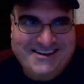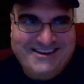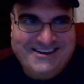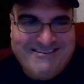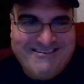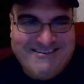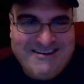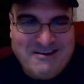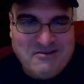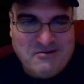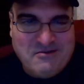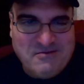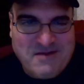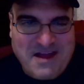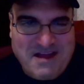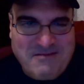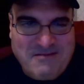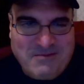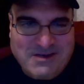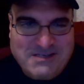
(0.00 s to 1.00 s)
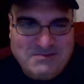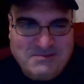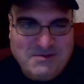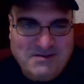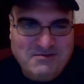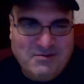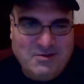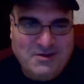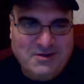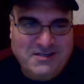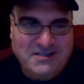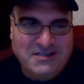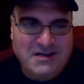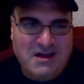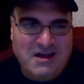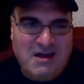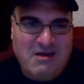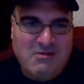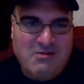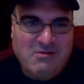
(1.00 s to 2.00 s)
Your internet must be really
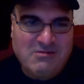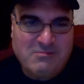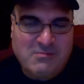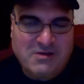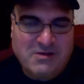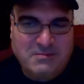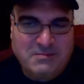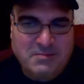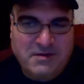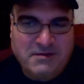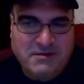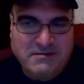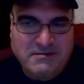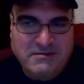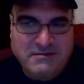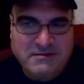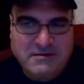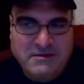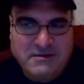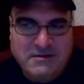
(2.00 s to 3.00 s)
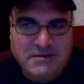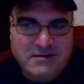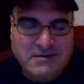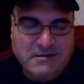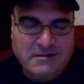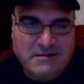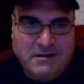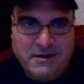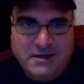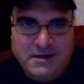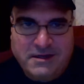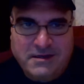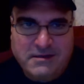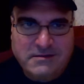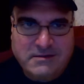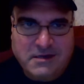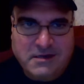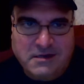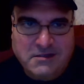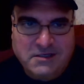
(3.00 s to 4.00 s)
slow. Must be like
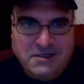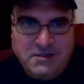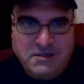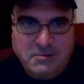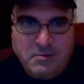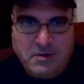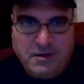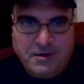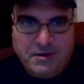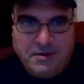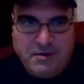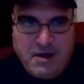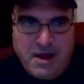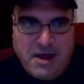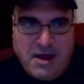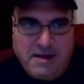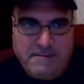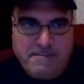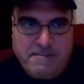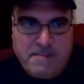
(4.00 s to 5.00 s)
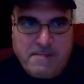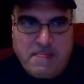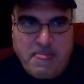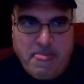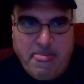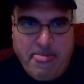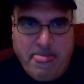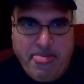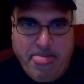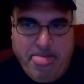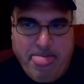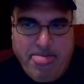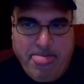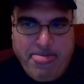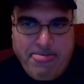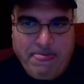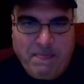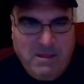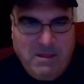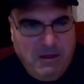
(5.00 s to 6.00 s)
touchy where you're at.
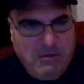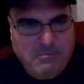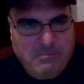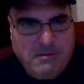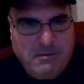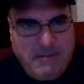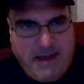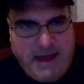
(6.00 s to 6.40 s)
He'll be